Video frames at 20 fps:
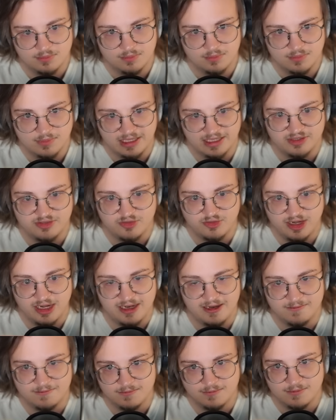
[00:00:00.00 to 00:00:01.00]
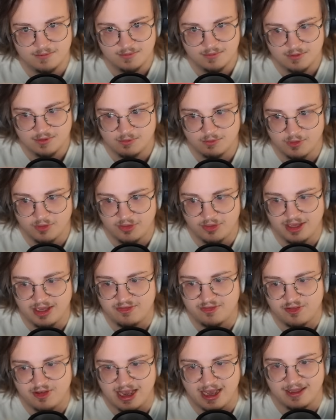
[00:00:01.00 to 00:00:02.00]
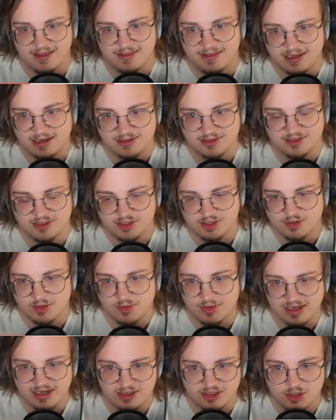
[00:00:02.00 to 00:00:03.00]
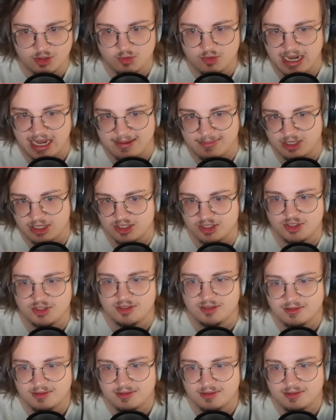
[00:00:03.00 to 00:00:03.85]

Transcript: That's fine. We're thick fat. will this will do like two damage.